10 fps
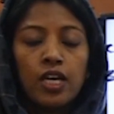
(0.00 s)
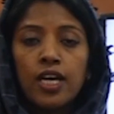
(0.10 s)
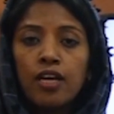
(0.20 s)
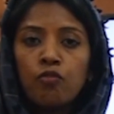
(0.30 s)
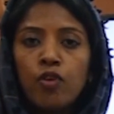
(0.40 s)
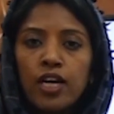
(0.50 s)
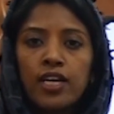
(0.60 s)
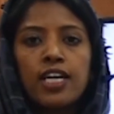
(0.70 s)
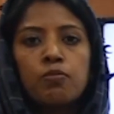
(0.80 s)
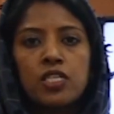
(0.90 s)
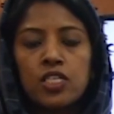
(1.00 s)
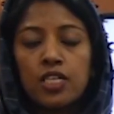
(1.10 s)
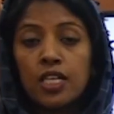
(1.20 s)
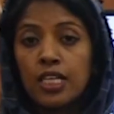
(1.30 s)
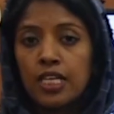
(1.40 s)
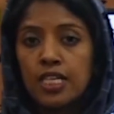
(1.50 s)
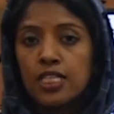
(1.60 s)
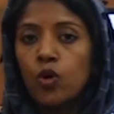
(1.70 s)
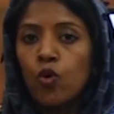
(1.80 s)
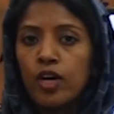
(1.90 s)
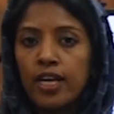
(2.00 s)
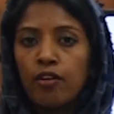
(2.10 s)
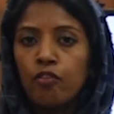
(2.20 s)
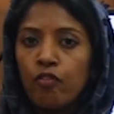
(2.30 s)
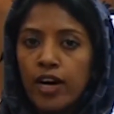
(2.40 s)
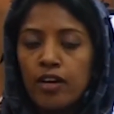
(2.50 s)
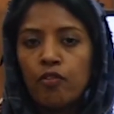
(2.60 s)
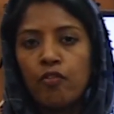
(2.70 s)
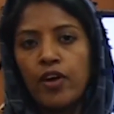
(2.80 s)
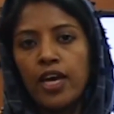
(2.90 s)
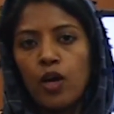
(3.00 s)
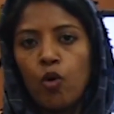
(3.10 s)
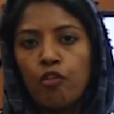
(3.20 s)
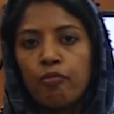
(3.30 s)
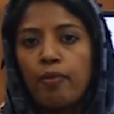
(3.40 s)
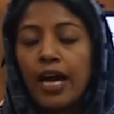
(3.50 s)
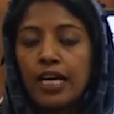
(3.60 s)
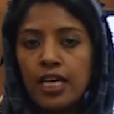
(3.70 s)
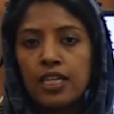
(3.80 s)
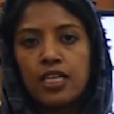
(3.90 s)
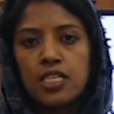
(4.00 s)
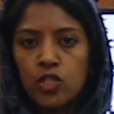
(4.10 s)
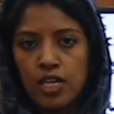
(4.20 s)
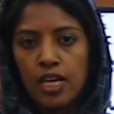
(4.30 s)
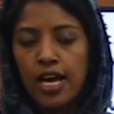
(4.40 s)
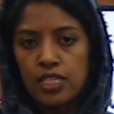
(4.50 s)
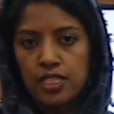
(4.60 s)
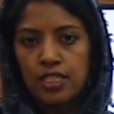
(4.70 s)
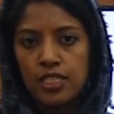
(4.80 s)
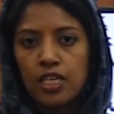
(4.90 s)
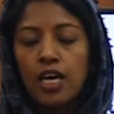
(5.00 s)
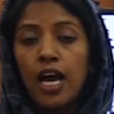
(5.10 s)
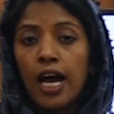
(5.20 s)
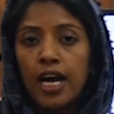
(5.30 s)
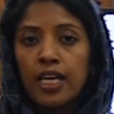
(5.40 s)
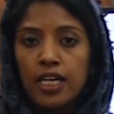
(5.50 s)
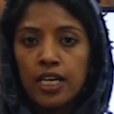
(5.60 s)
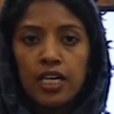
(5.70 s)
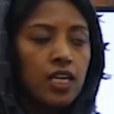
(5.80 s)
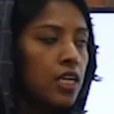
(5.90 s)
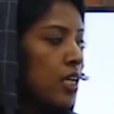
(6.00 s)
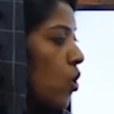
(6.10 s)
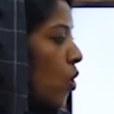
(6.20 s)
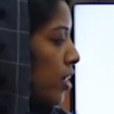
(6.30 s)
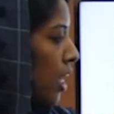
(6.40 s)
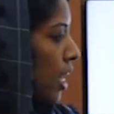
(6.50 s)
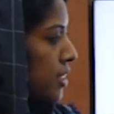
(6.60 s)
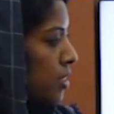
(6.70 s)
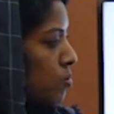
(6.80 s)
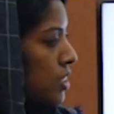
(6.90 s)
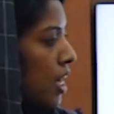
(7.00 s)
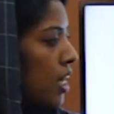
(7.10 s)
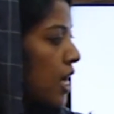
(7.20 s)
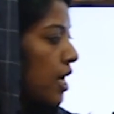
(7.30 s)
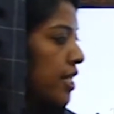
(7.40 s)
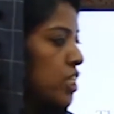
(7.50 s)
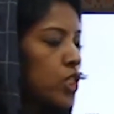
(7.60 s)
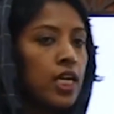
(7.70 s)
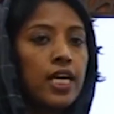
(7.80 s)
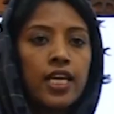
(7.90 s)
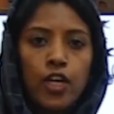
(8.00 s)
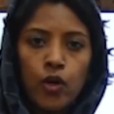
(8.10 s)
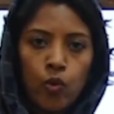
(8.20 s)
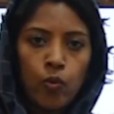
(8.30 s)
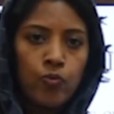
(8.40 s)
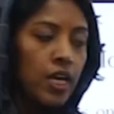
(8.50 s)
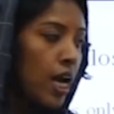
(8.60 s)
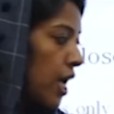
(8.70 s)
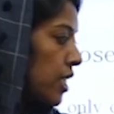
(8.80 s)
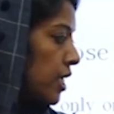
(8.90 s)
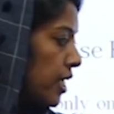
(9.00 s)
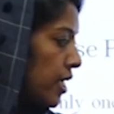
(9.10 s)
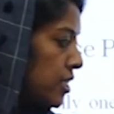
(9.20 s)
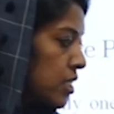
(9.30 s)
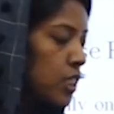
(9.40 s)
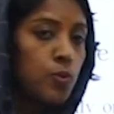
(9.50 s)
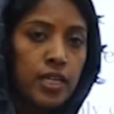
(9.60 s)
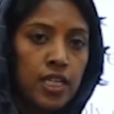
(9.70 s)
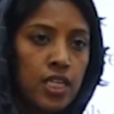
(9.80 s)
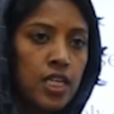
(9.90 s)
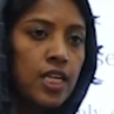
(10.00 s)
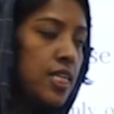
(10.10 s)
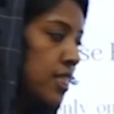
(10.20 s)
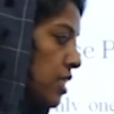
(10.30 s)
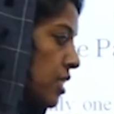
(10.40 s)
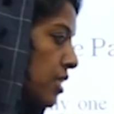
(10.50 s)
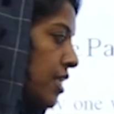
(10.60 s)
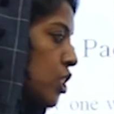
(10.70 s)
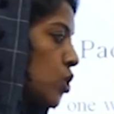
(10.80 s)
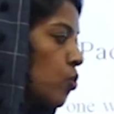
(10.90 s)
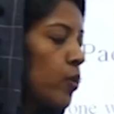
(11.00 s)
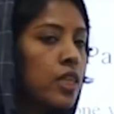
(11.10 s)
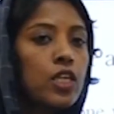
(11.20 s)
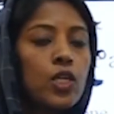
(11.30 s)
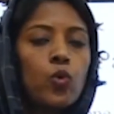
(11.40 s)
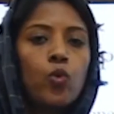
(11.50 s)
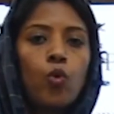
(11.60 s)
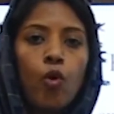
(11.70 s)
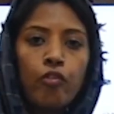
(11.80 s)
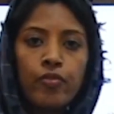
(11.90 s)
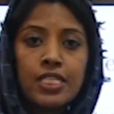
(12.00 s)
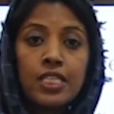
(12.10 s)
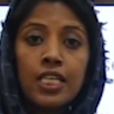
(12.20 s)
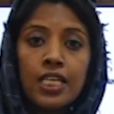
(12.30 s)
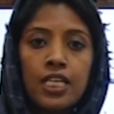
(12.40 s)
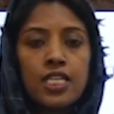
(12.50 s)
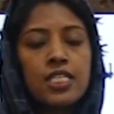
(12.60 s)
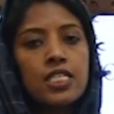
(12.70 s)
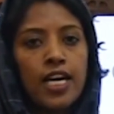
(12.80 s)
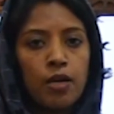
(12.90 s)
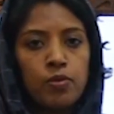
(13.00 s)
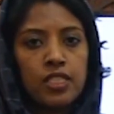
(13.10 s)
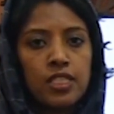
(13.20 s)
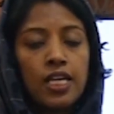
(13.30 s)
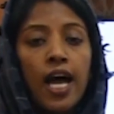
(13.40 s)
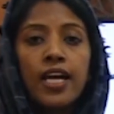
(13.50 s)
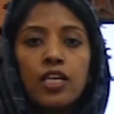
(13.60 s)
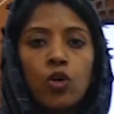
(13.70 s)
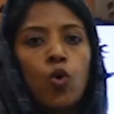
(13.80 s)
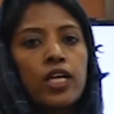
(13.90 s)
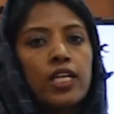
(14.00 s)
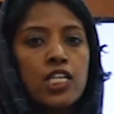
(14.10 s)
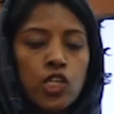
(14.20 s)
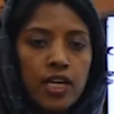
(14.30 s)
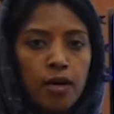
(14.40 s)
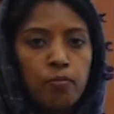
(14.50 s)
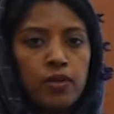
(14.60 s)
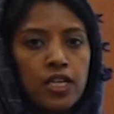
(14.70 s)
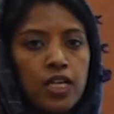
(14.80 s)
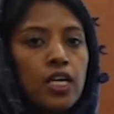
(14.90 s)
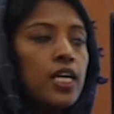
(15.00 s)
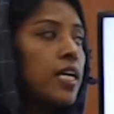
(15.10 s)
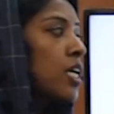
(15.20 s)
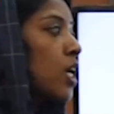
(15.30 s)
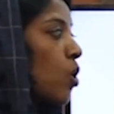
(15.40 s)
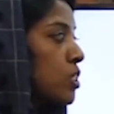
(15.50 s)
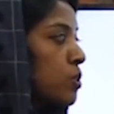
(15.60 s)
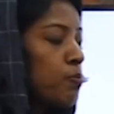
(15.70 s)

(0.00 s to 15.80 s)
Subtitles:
In one dimension, there is only one way of packing the crystal lattice, and here all the atoms are arranged in a row and each sphere is in touch with two of its nearest neighbors, and the coordination number in close